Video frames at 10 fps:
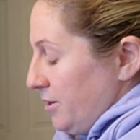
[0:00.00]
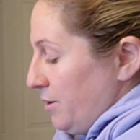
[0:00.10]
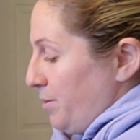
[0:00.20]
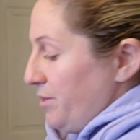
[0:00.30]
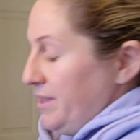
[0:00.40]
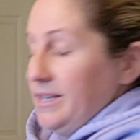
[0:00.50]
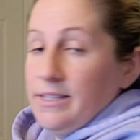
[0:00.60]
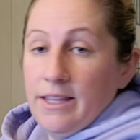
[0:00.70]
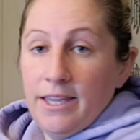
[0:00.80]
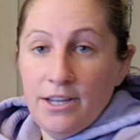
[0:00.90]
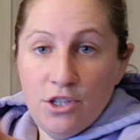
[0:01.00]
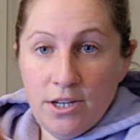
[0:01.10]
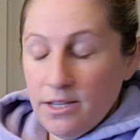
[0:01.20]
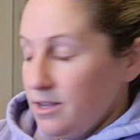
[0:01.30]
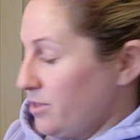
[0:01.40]
Gonna put these in the
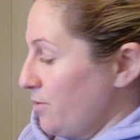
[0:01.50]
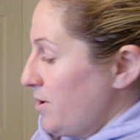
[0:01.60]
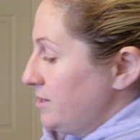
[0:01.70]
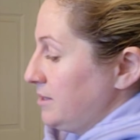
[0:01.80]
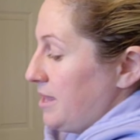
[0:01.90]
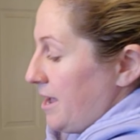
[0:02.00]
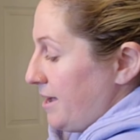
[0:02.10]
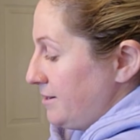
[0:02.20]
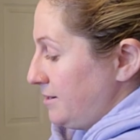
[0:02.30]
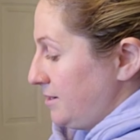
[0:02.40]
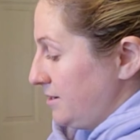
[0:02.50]
kitchen, the ones that